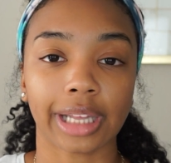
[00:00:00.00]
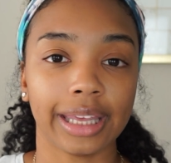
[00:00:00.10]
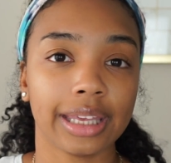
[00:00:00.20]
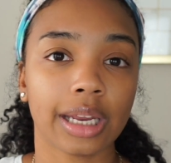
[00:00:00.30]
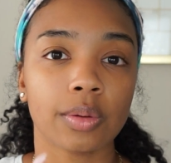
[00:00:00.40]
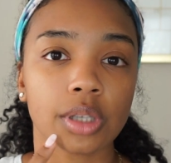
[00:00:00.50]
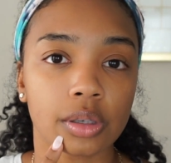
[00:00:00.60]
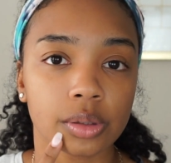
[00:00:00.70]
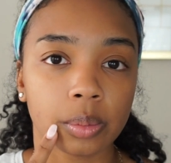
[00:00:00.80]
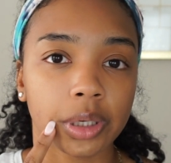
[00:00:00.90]
And I was
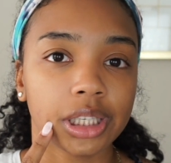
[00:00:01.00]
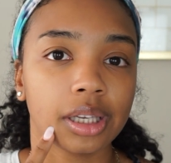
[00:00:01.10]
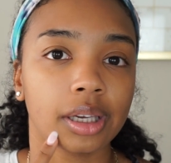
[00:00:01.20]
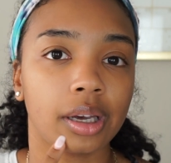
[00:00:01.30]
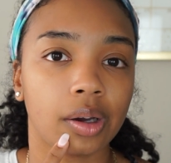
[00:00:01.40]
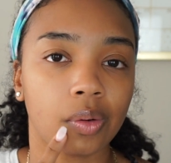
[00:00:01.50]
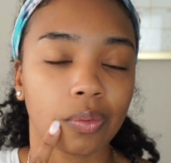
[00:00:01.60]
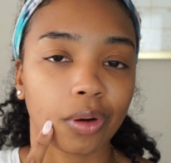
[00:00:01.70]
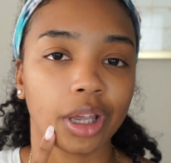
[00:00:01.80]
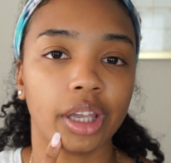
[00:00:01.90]
also breaking out
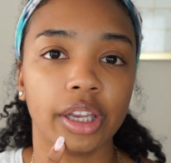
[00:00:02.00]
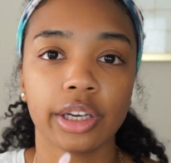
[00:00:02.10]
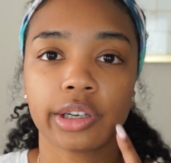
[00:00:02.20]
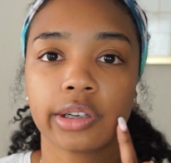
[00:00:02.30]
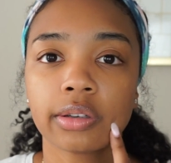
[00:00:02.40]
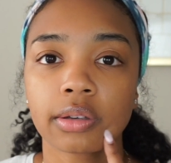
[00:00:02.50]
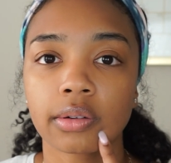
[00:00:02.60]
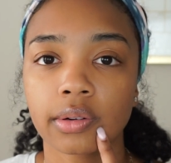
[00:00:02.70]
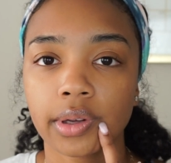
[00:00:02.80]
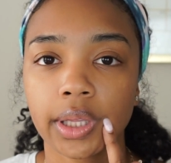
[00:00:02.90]
right here
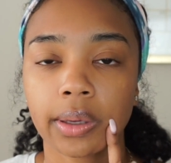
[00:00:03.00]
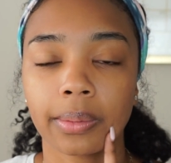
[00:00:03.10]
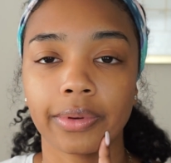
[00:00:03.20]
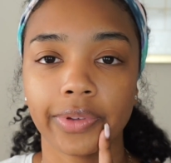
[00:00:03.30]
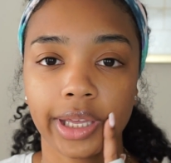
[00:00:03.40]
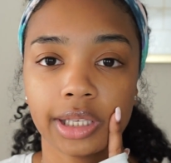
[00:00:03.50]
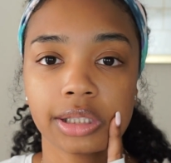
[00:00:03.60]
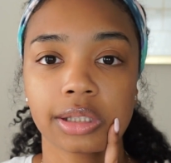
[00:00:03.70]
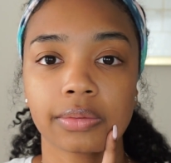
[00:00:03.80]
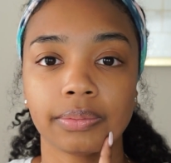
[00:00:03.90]
on my face.